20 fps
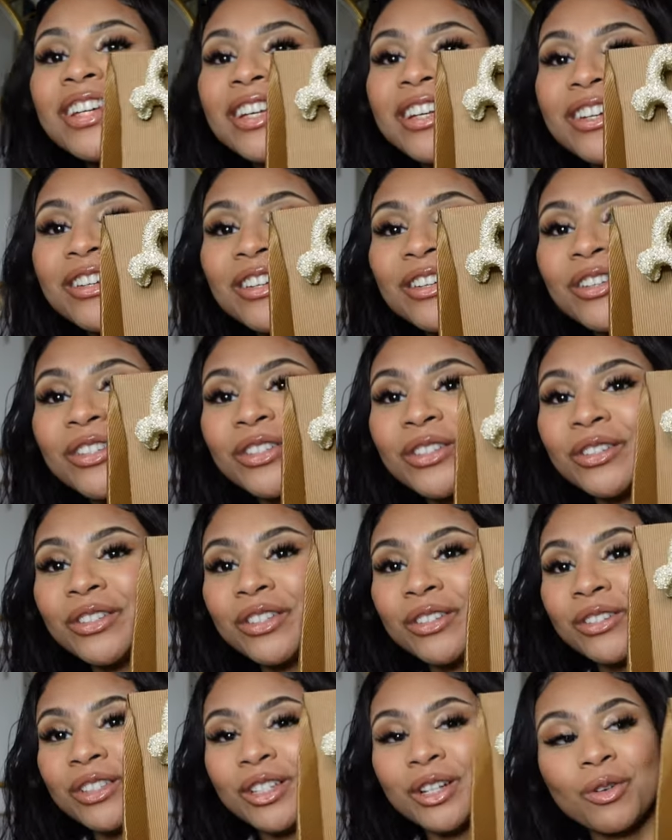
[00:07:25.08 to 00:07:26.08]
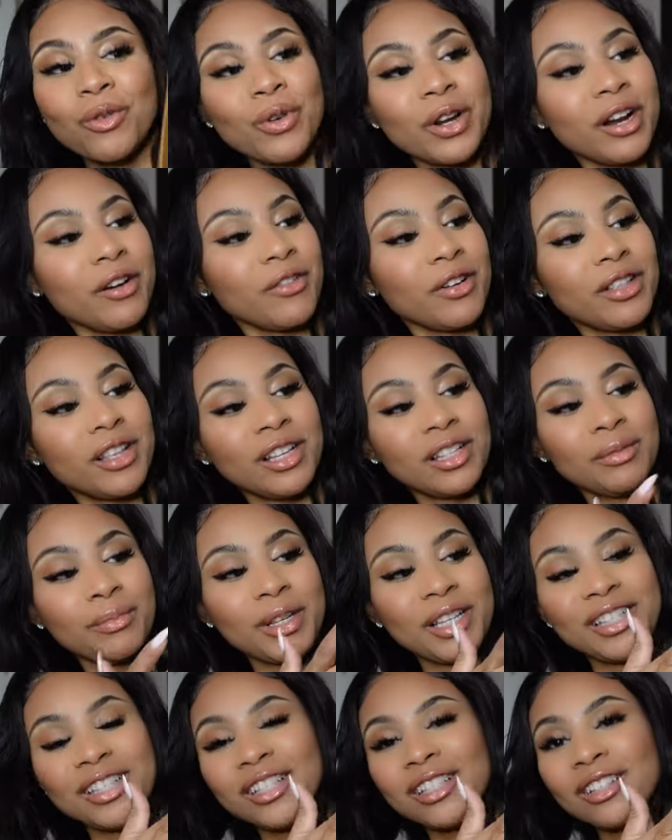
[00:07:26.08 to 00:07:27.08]
ears or their little, whatever this
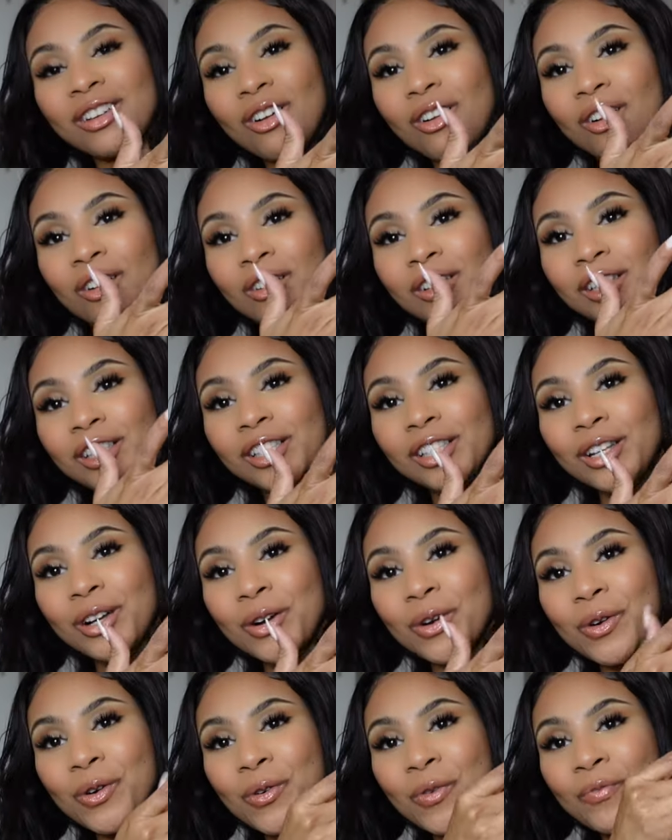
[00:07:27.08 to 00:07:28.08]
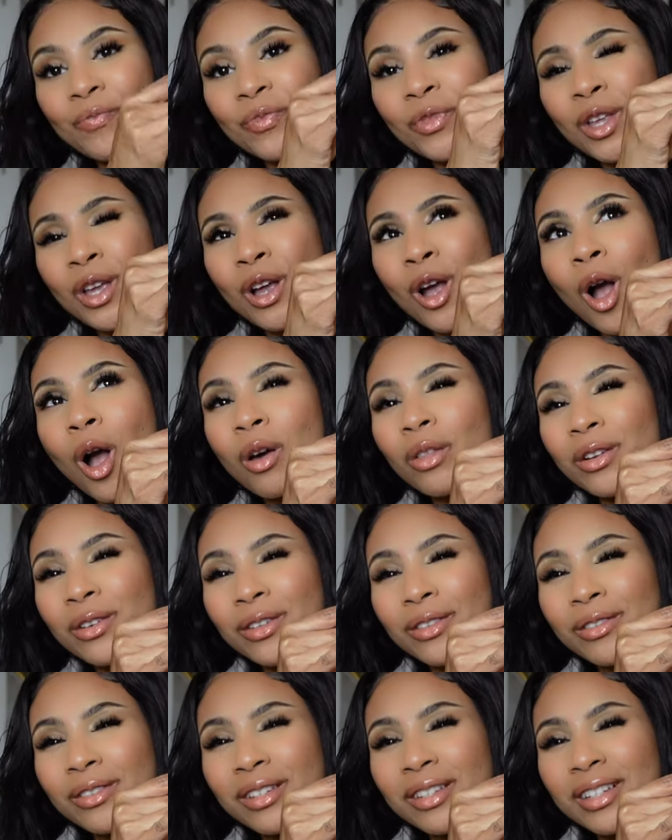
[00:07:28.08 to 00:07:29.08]
piece is called. So
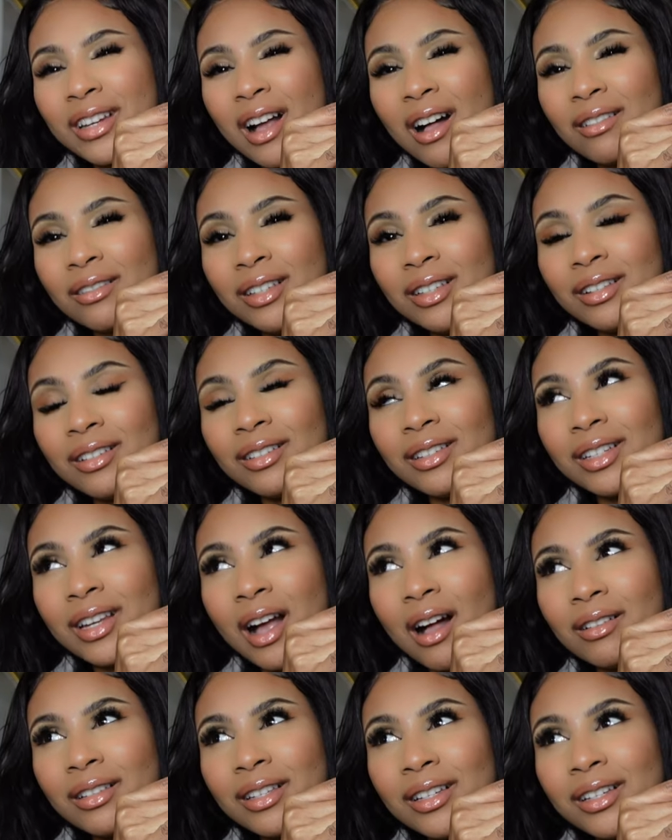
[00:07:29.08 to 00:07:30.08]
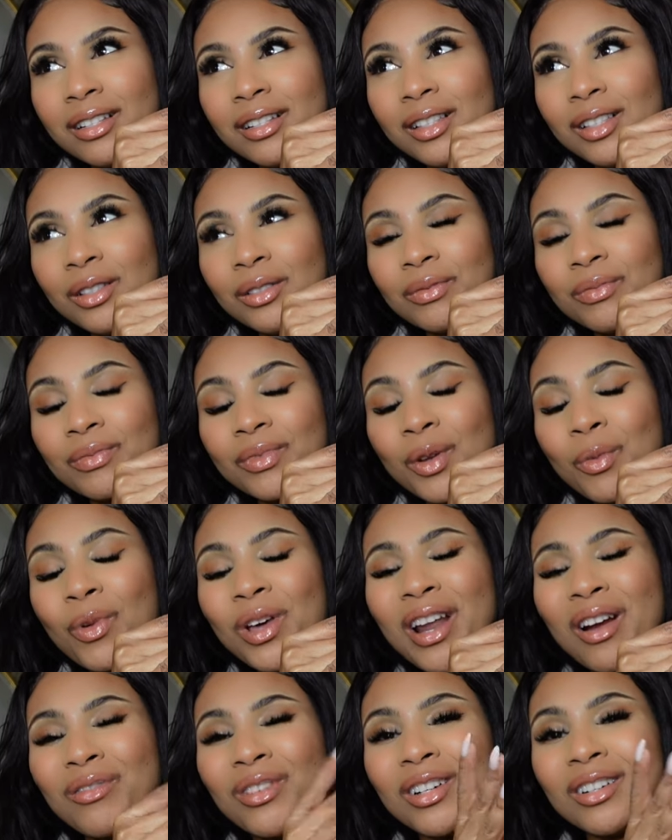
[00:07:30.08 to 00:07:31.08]
other Italian, Italians?
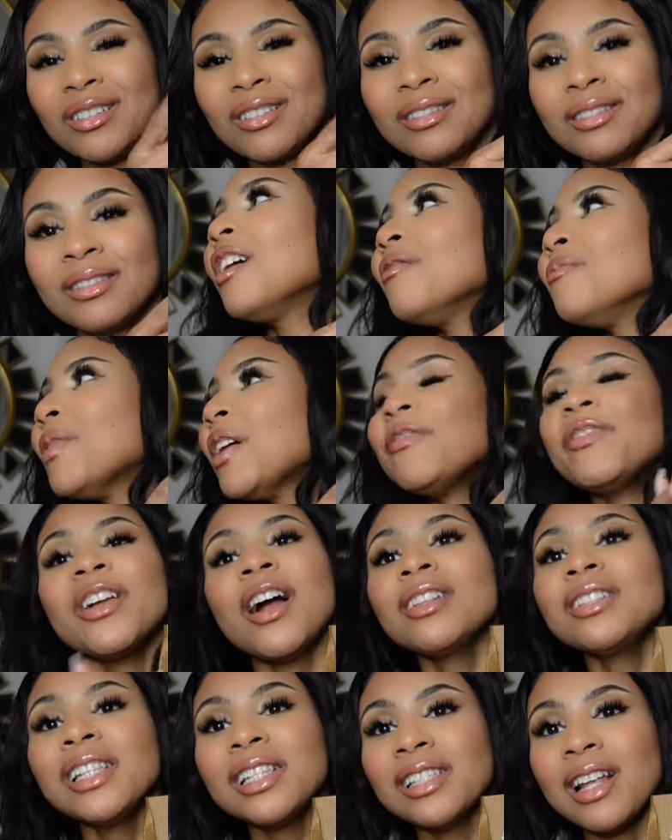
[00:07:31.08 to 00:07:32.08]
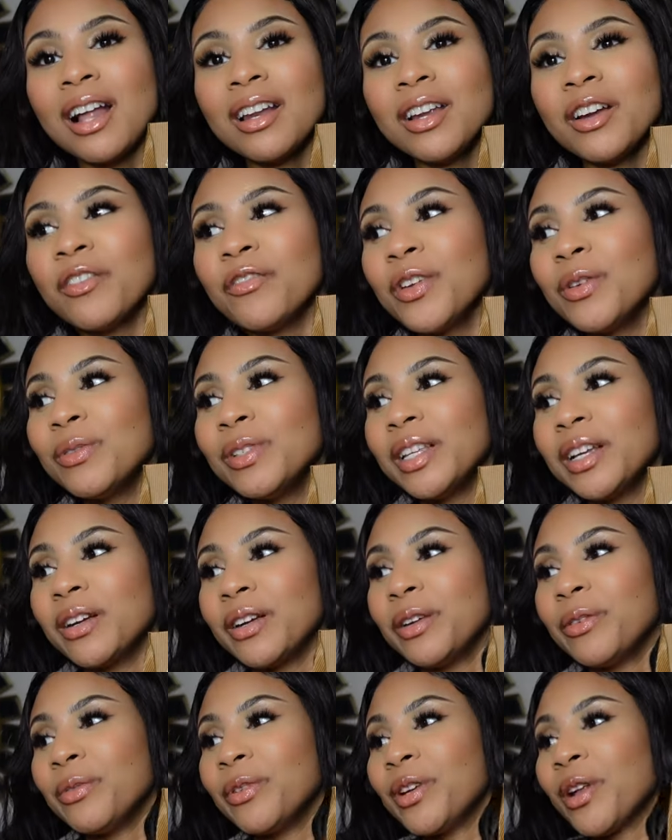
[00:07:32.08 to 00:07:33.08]
Whatever. My fiance's not here. If he was here,
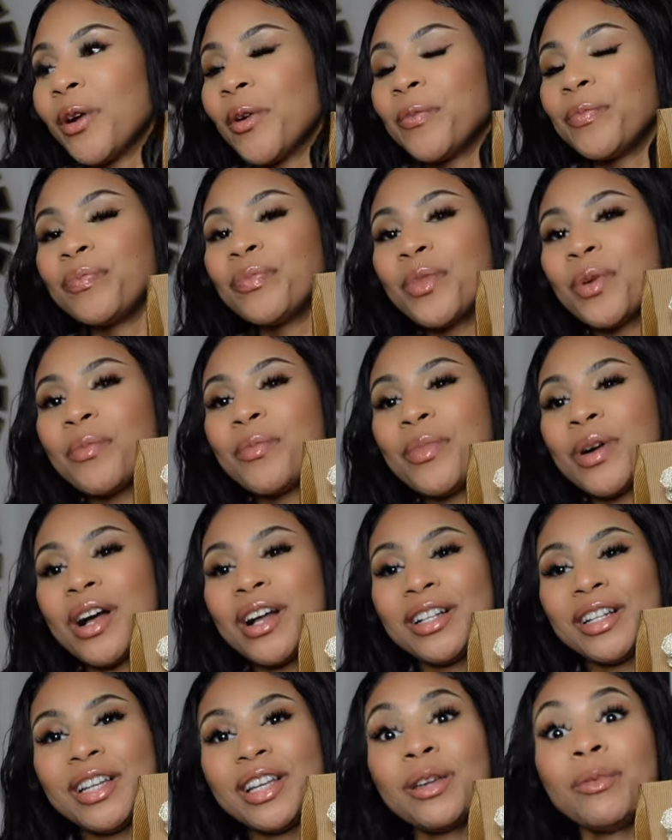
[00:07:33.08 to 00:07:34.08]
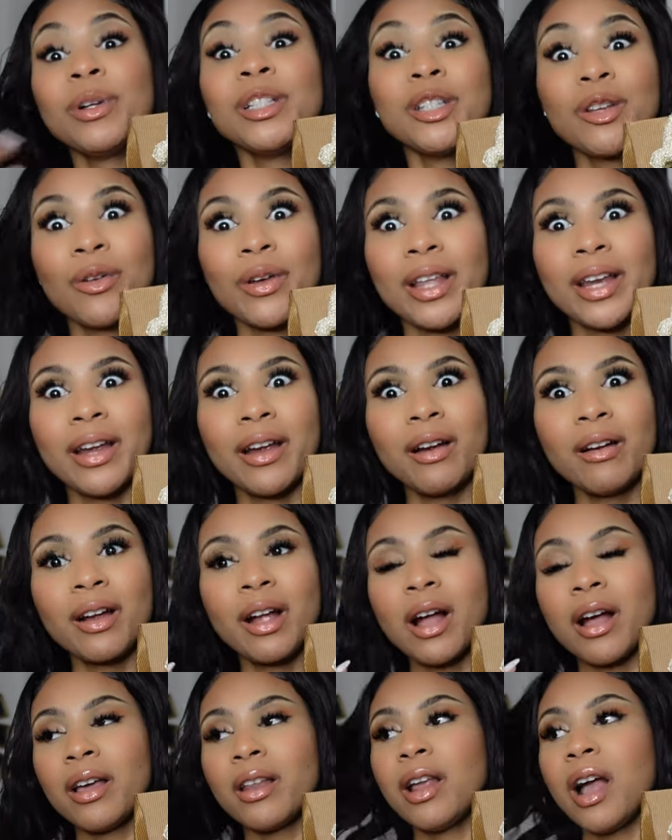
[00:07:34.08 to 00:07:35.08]
he would know. But he wants to go get a
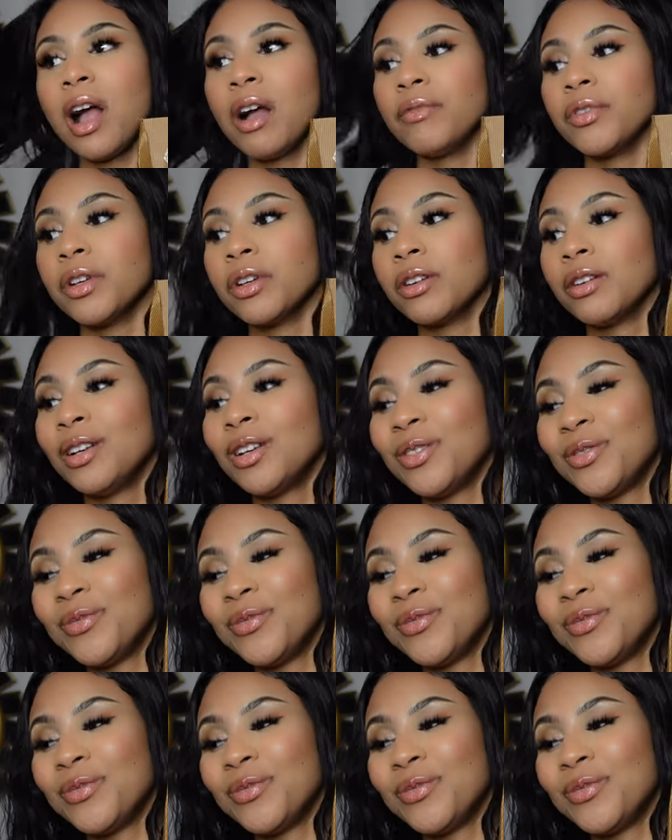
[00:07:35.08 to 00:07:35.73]
haircut after.